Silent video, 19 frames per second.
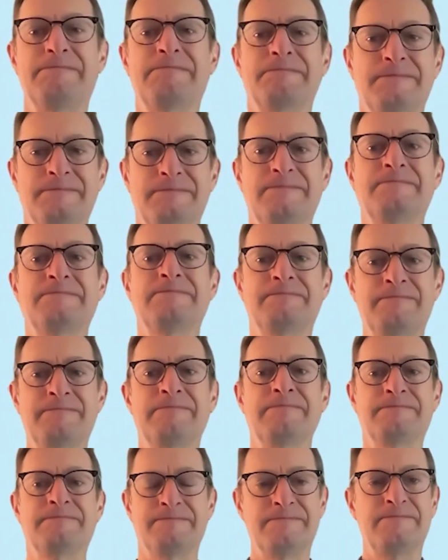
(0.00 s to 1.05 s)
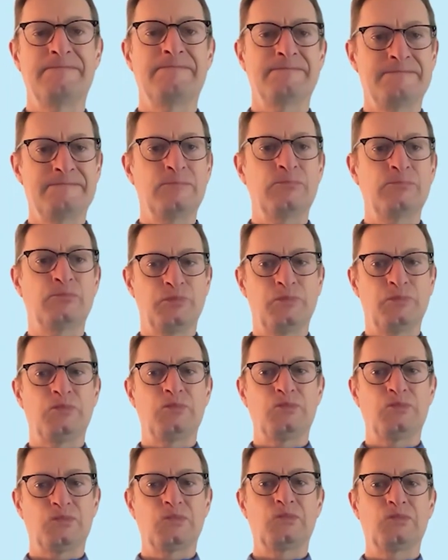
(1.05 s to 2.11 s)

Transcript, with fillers: and so really take them through a day of